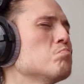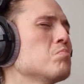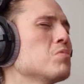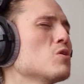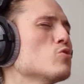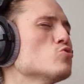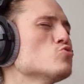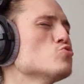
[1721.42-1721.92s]

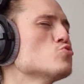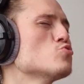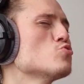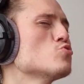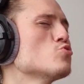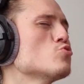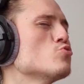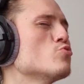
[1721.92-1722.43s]

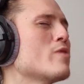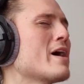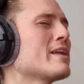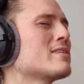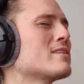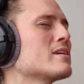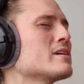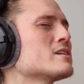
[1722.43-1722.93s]
blue,
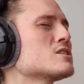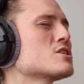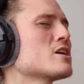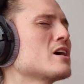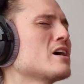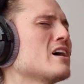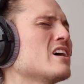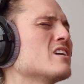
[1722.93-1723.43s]
reddish,
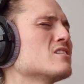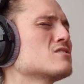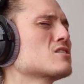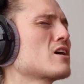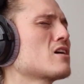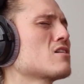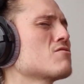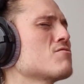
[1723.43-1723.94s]
and it's
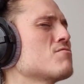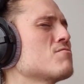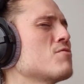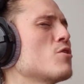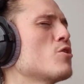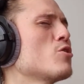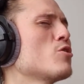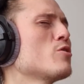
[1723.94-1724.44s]
kind of
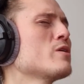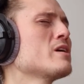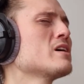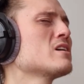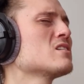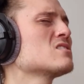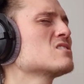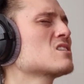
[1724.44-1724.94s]
furry
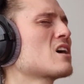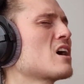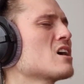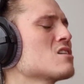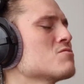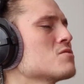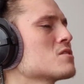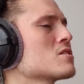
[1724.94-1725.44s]
and it's
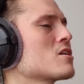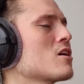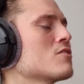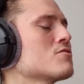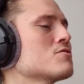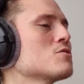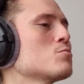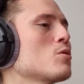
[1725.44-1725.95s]
kind of
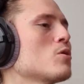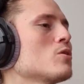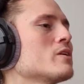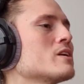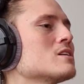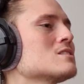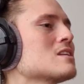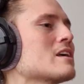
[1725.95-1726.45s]
uncomfortable
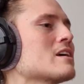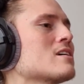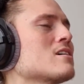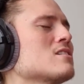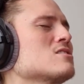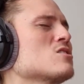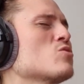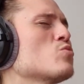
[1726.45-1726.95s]
and it's like
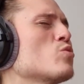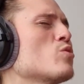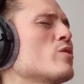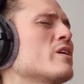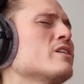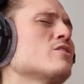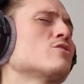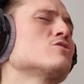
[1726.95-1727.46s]
somewhere
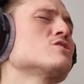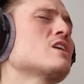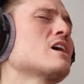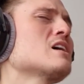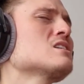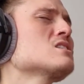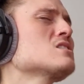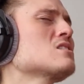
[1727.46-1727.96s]
in your
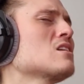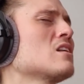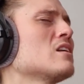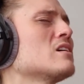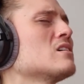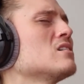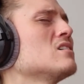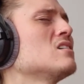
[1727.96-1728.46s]
chest and
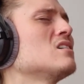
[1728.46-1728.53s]
like,